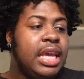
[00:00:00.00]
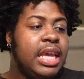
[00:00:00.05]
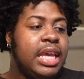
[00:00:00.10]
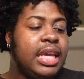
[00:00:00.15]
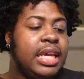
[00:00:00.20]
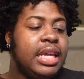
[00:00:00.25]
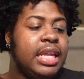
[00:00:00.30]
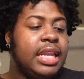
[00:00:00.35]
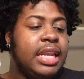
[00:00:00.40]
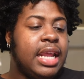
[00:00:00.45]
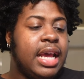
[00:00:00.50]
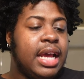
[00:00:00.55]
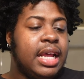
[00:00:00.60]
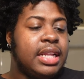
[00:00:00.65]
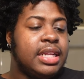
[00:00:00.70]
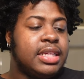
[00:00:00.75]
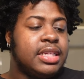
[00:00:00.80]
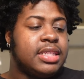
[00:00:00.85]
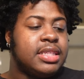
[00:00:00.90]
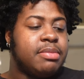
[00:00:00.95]
in
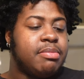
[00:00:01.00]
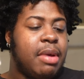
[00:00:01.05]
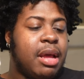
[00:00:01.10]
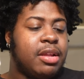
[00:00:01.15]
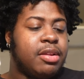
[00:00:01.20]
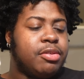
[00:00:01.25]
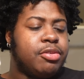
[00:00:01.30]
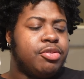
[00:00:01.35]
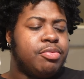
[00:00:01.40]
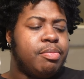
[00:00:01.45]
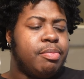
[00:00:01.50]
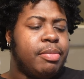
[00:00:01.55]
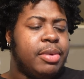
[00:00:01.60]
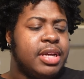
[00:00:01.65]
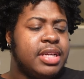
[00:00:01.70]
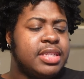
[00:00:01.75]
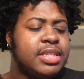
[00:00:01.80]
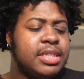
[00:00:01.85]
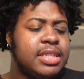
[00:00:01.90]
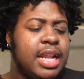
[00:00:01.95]
Dallas. My
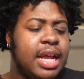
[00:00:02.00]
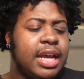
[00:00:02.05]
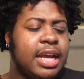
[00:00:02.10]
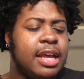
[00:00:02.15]
bus is not